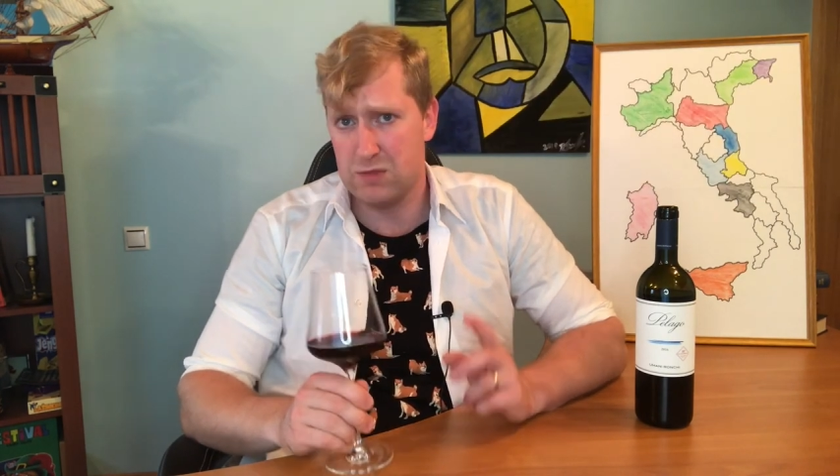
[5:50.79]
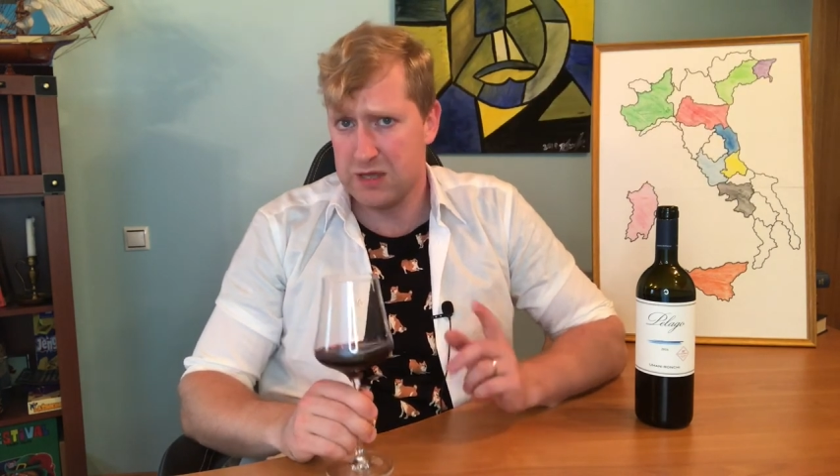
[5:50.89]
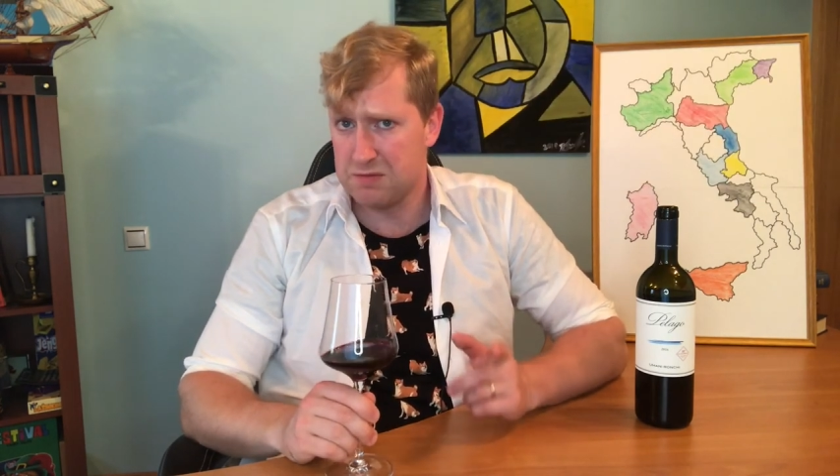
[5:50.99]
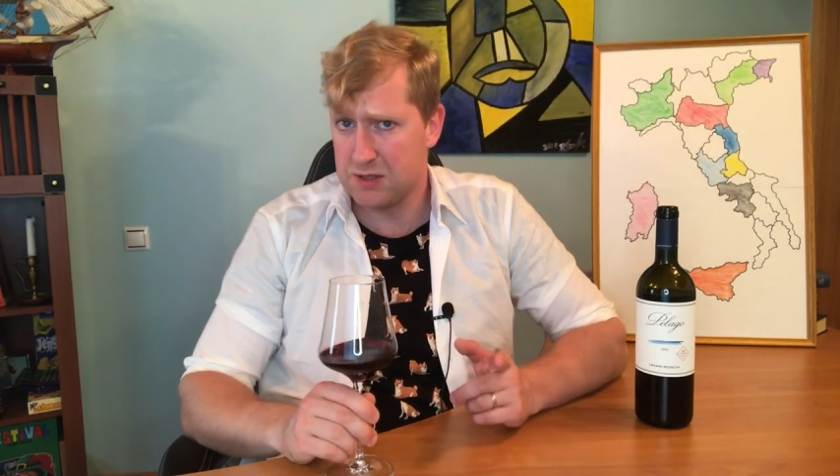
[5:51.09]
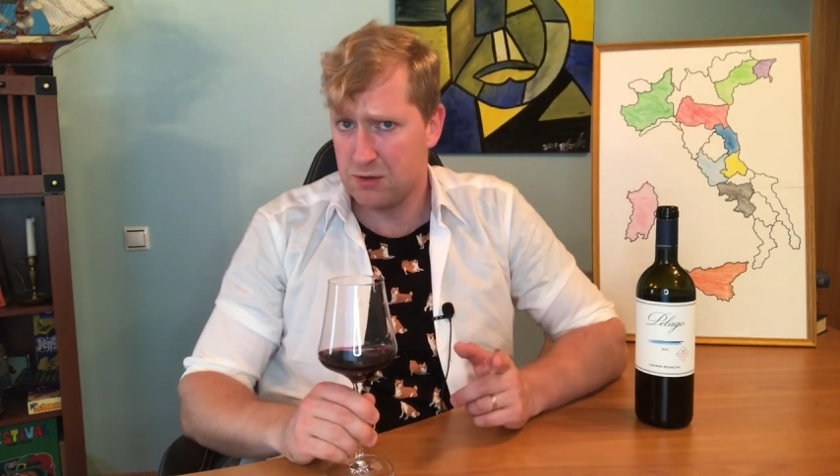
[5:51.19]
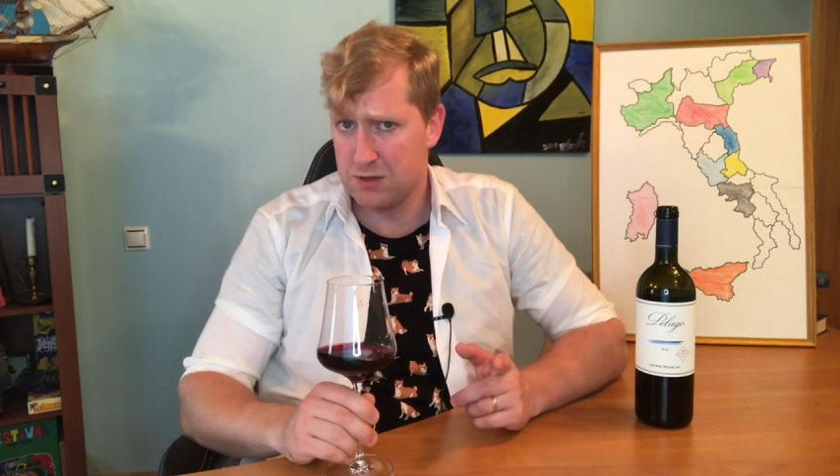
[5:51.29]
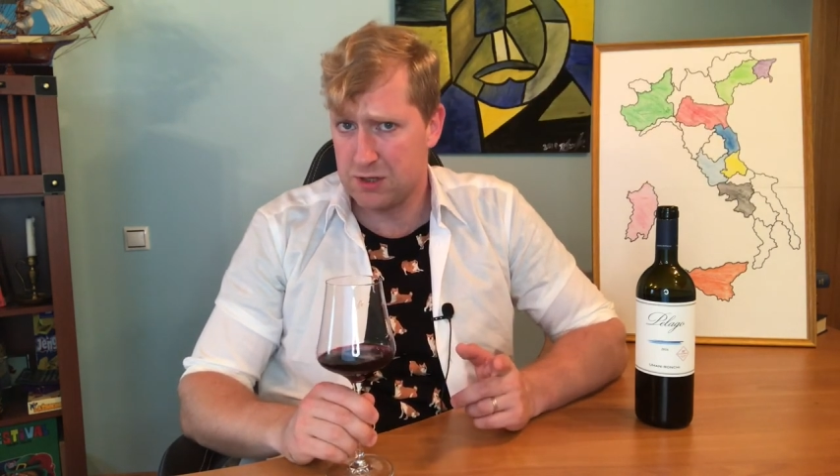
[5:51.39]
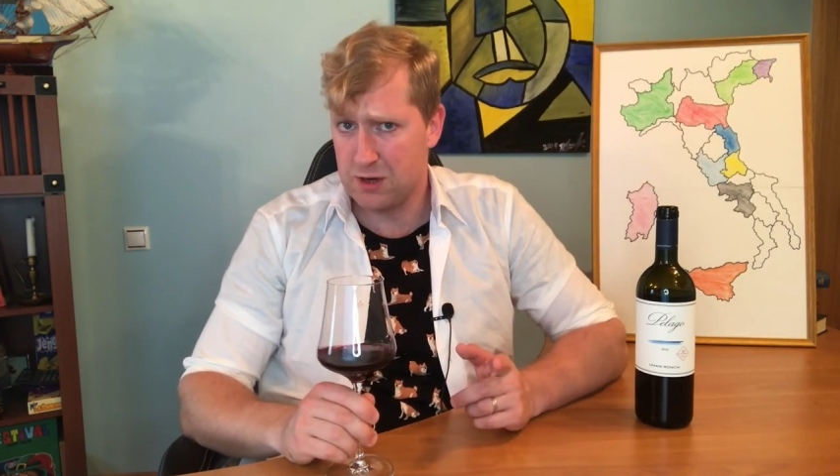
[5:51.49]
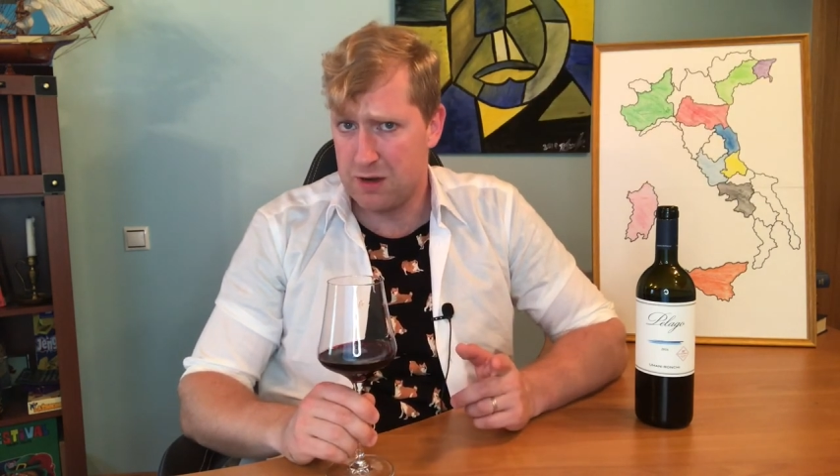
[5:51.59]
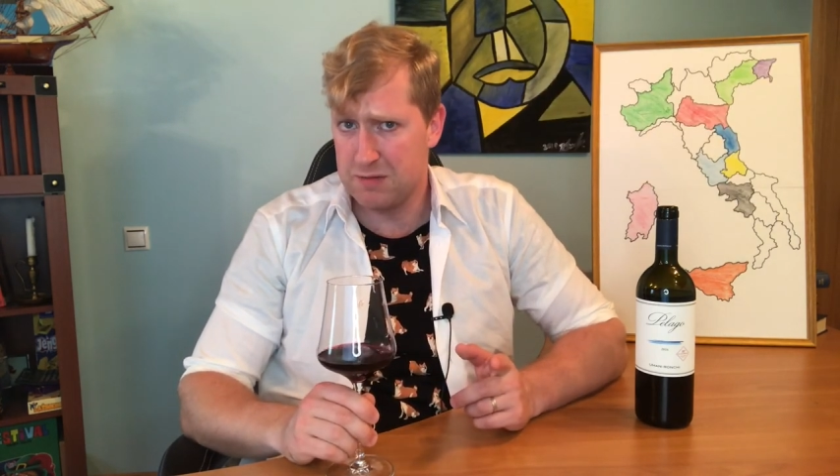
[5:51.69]
Let me know in the
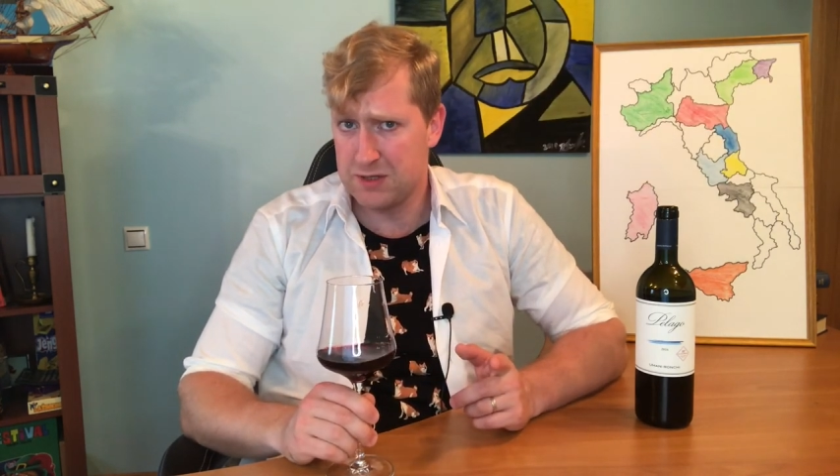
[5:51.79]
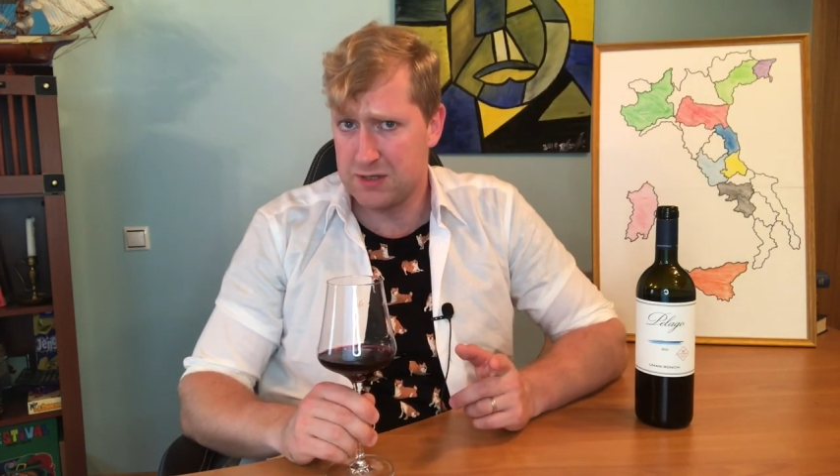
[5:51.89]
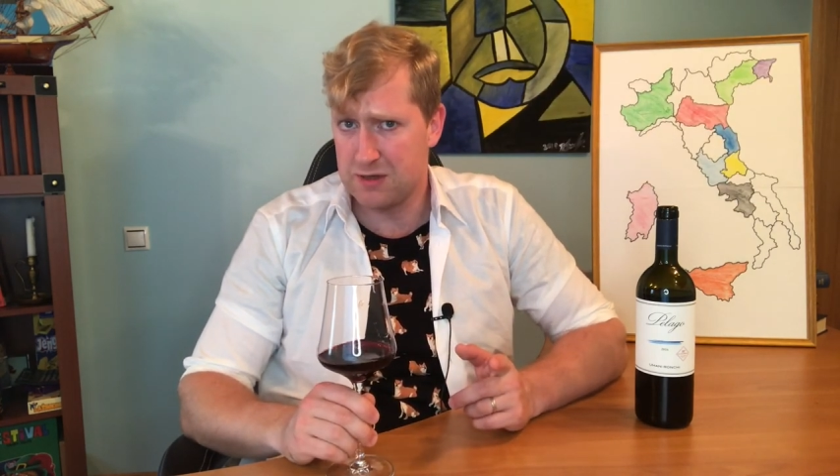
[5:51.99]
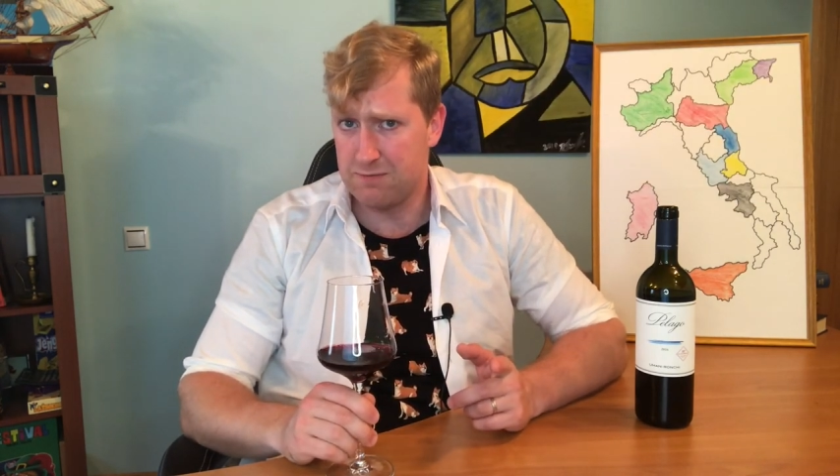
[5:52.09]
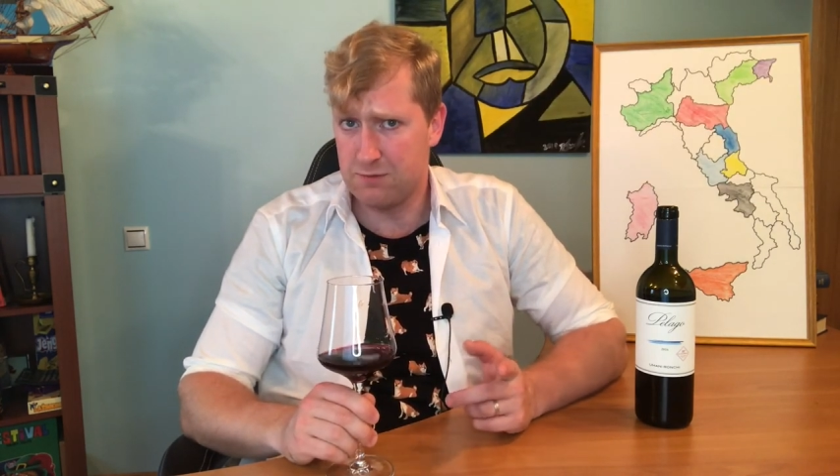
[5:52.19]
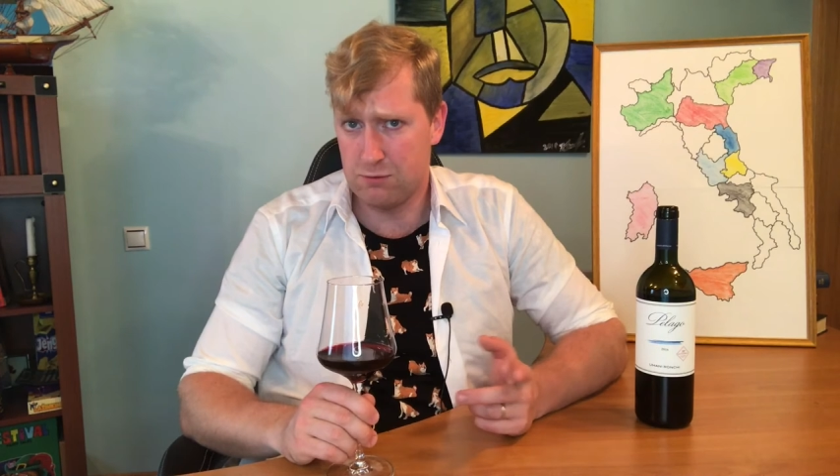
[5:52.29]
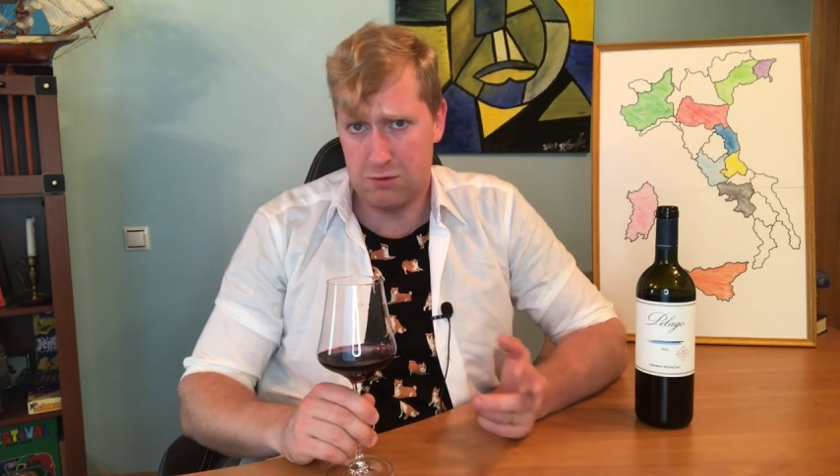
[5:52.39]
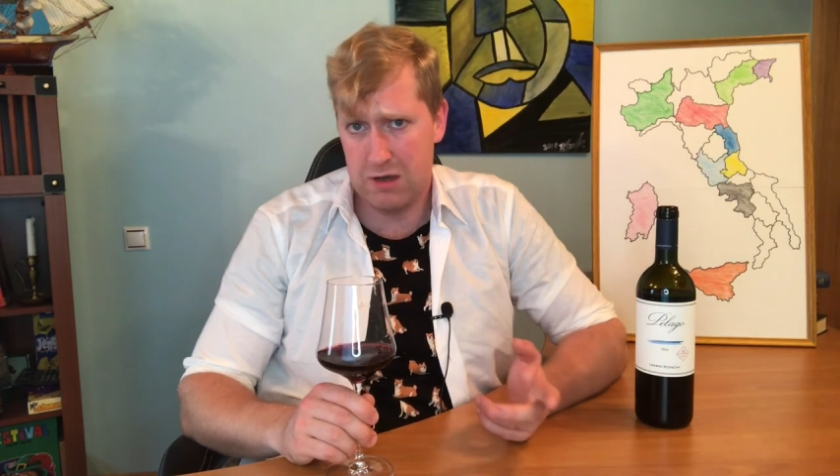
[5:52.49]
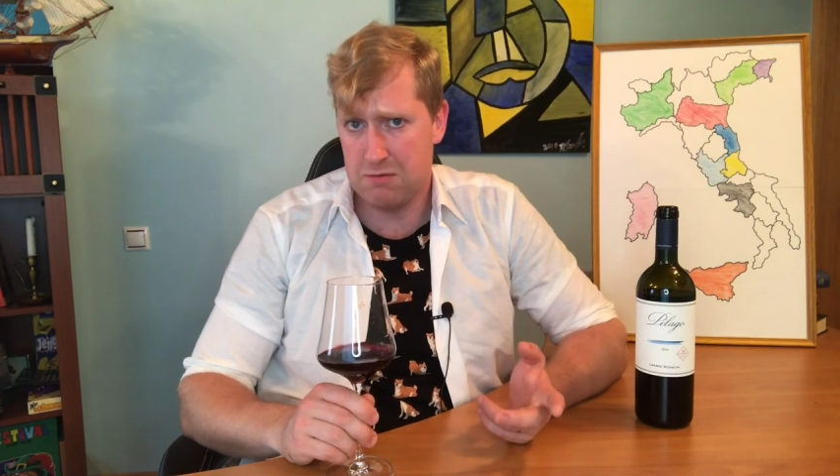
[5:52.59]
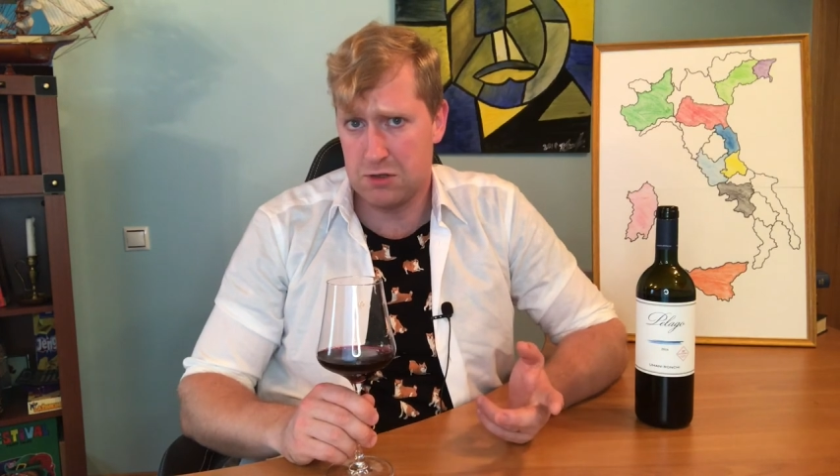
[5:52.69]
comments if you
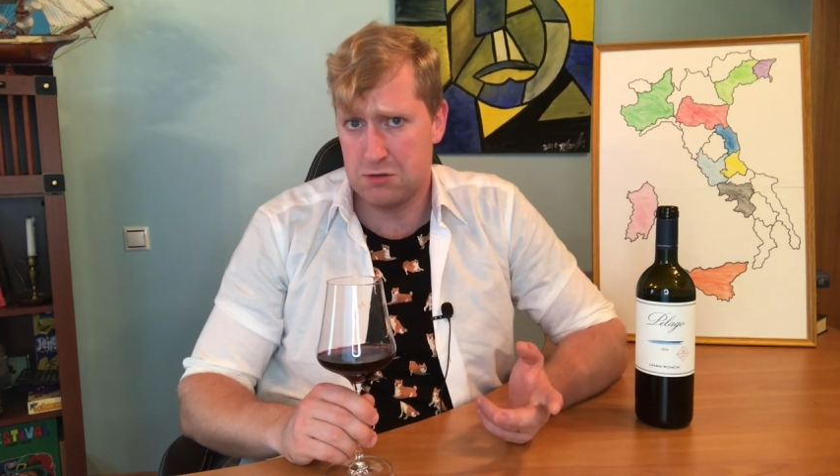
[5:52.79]
ever